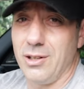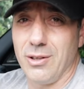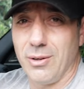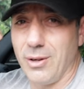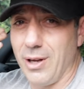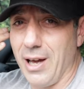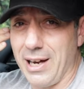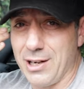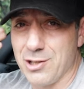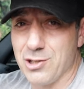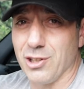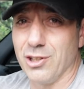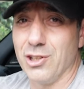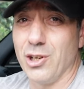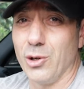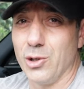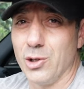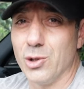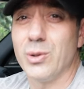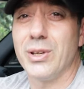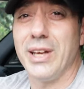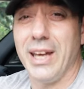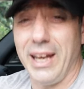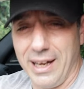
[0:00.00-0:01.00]
you actually know
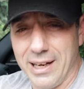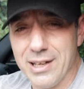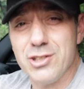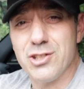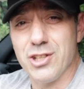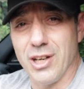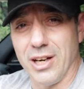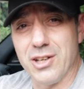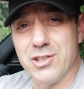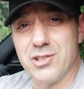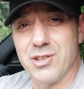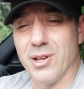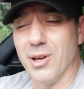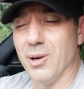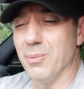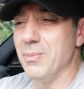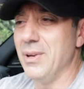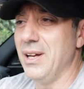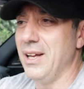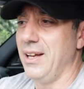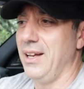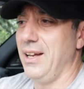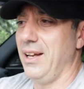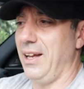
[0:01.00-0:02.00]
you can change them,
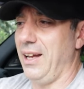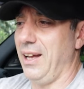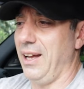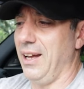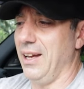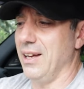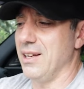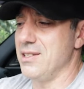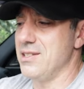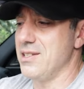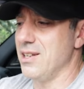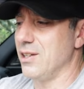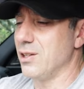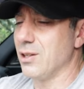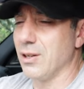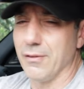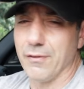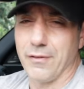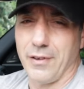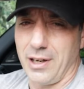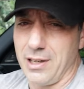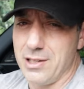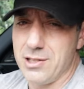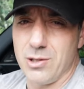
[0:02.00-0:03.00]
and uh, you can
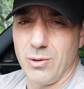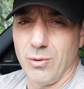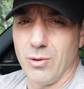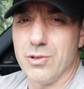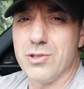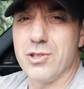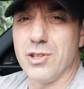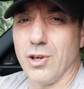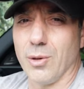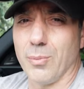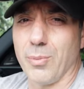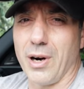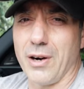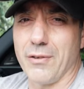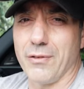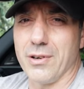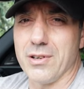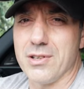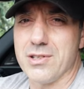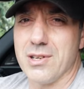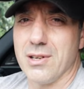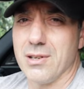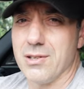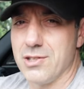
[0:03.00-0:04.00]
fine tune it to your
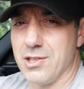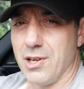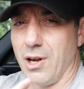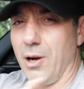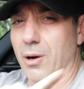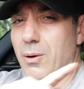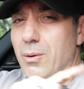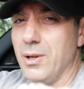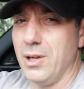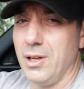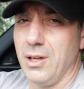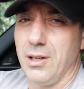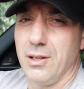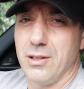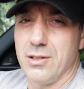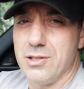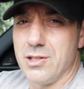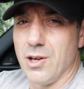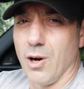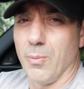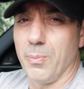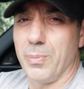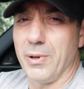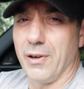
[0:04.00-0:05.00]
preference. So
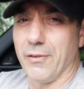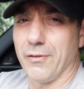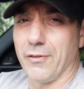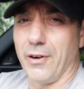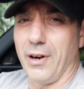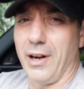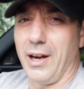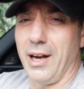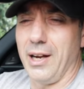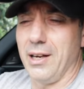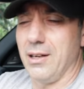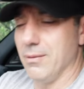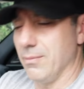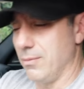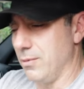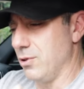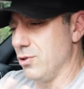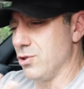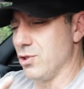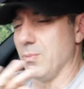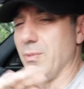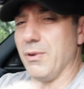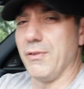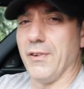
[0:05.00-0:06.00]
don't be afraid. You
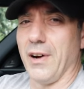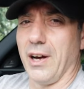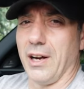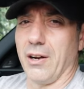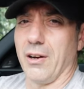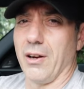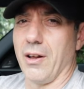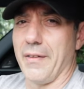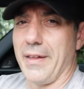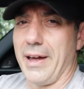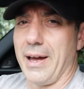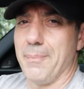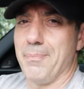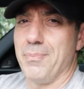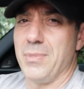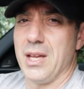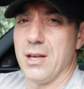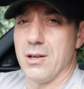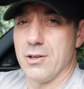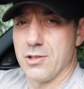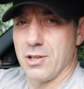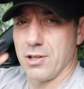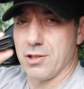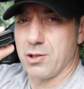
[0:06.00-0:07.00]
should be fine on all that.
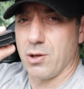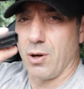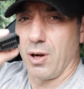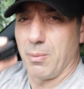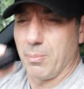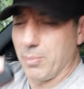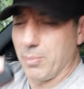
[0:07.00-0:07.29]
So let's go ahead